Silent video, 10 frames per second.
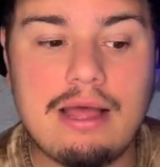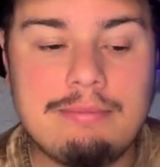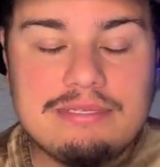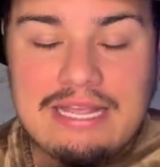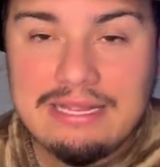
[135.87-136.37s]

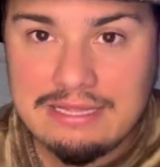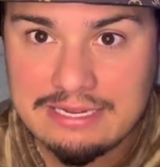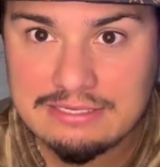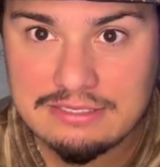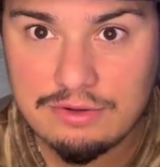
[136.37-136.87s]
saying
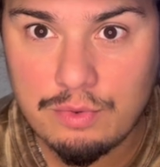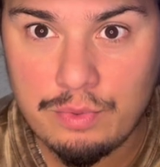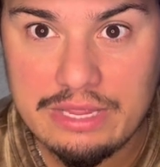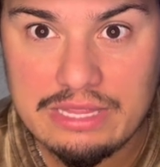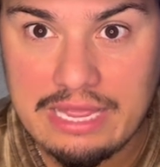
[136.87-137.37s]
this
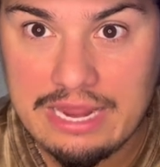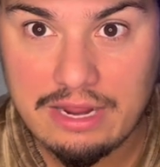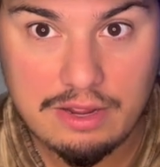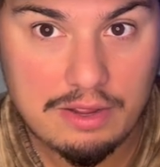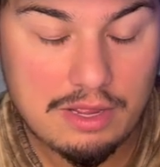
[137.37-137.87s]
with like
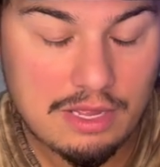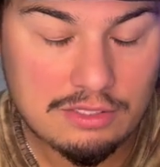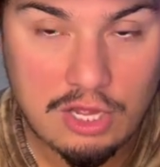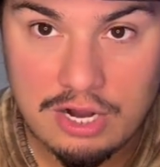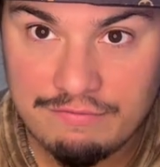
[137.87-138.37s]
a
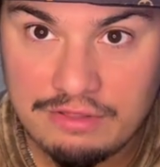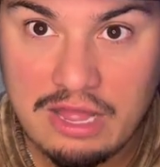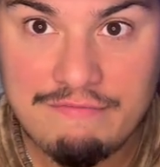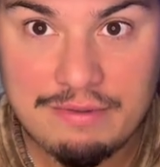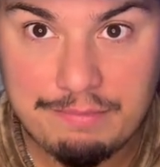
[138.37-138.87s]
lot of
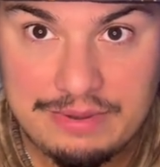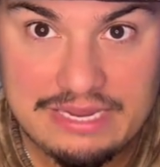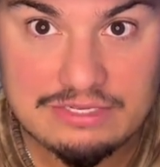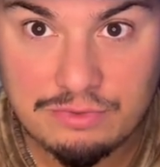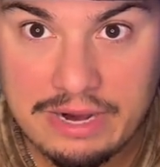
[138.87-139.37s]
love and
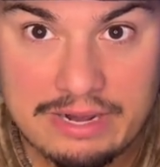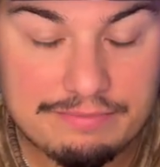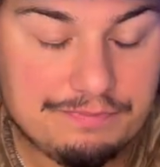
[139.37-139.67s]
peace, right?